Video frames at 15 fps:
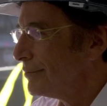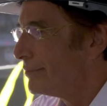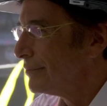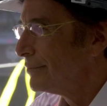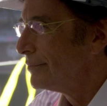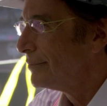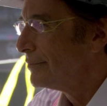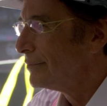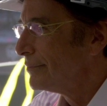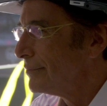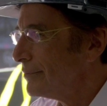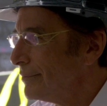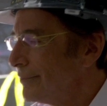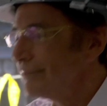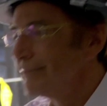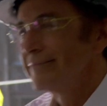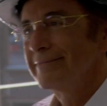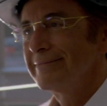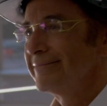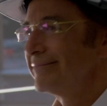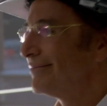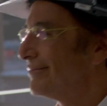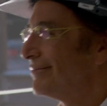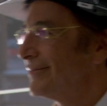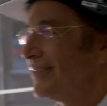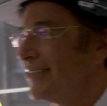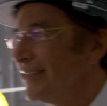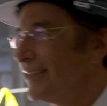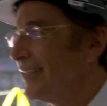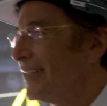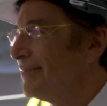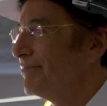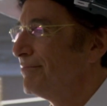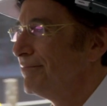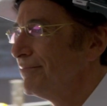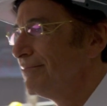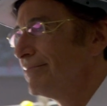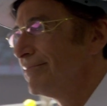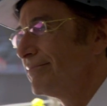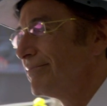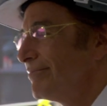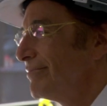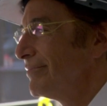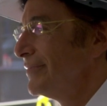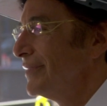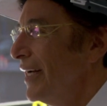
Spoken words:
And so he didn't pick up on it until afterwards, but then he loved